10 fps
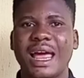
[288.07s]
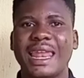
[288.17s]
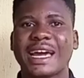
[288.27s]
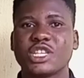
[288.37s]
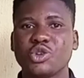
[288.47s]

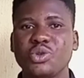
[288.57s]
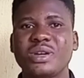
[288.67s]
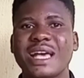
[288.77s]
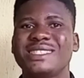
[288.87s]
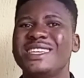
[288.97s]
Like I told you
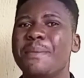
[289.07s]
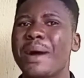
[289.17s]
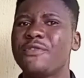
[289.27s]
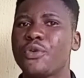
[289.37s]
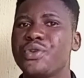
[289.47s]
guys, the
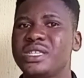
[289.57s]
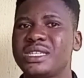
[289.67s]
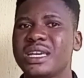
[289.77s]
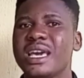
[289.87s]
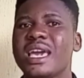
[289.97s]
demand for it
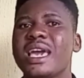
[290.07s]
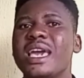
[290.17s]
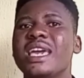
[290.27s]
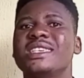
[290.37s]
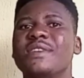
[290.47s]

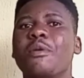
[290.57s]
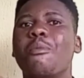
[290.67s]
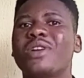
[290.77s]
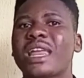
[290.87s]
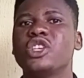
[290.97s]
is even
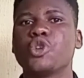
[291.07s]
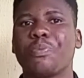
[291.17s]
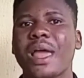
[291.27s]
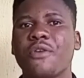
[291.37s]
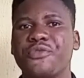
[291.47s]
more than the
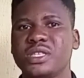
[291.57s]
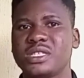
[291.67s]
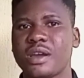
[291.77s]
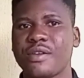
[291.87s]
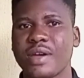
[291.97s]
supply of it
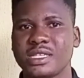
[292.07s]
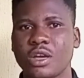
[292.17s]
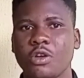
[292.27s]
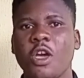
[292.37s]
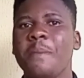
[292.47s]
right
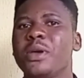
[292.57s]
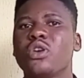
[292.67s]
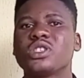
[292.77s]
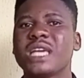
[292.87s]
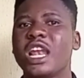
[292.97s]
now.
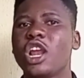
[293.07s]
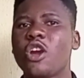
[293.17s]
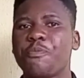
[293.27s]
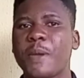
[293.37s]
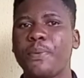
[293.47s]
Because a lot
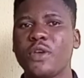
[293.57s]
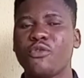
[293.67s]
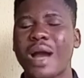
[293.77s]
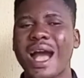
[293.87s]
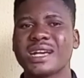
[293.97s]
of people, if
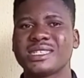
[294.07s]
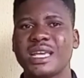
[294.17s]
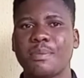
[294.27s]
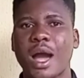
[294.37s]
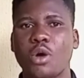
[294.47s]
you ask
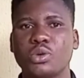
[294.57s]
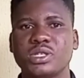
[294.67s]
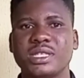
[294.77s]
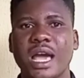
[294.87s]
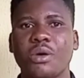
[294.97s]
them out,
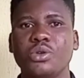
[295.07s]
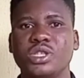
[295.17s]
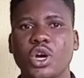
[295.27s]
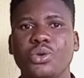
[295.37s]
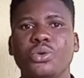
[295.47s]
they are going to
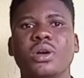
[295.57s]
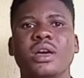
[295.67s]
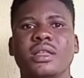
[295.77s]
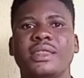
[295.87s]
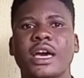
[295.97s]
tell you
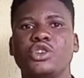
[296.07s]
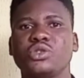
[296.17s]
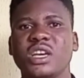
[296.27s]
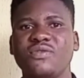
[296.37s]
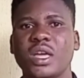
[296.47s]
that you
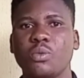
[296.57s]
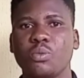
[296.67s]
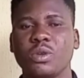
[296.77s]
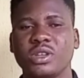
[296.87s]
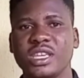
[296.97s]
should give
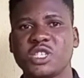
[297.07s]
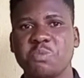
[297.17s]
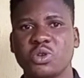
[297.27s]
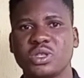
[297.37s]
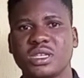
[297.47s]
them on this
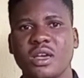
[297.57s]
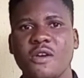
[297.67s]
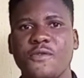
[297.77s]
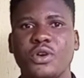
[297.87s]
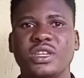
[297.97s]
month
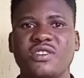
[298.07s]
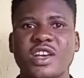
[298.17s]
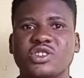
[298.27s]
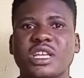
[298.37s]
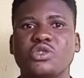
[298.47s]
for the
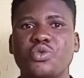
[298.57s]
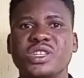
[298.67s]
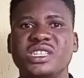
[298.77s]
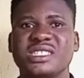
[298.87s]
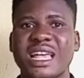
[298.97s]
grass cutter to
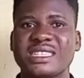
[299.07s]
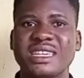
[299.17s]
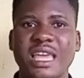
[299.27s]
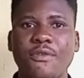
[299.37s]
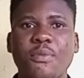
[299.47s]
reach a certain
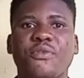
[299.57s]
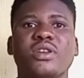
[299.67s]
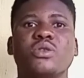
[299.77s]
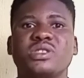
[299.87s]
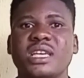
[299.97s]
level before
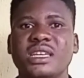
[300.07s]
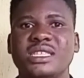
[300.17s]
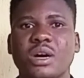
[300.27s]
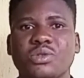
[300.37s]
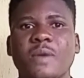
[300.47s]
they'll sell it
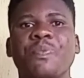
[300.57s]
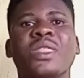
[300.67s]
out.